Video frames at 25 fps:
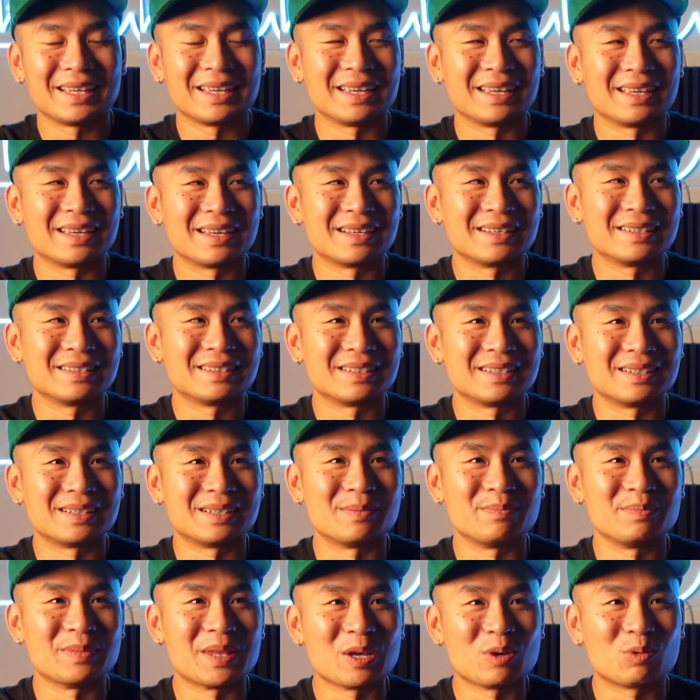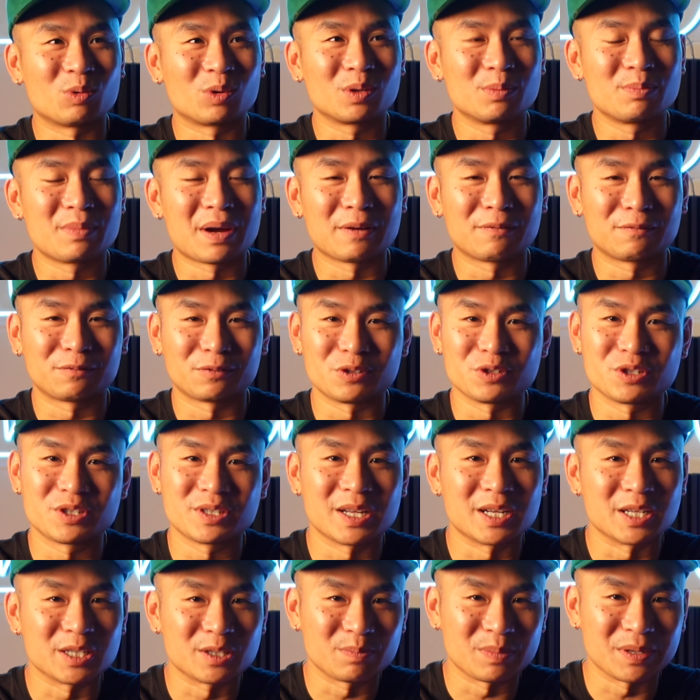and they were my first
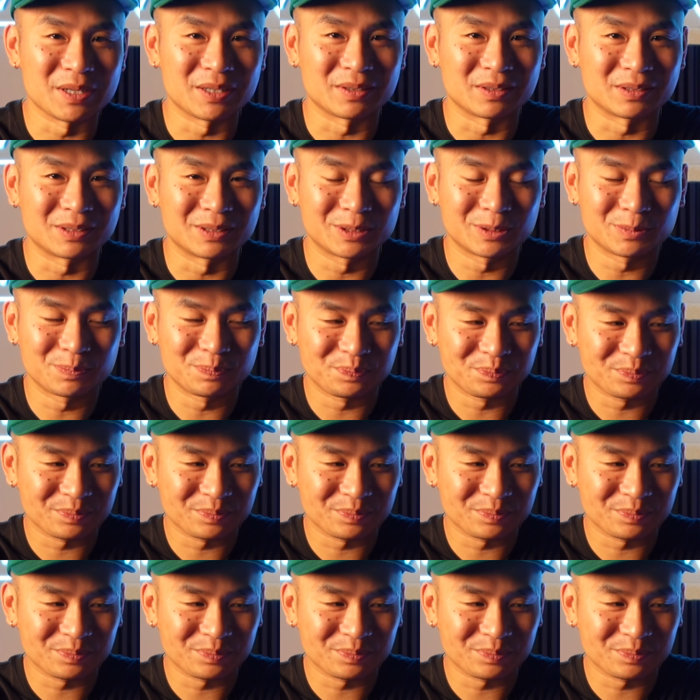set of speakers.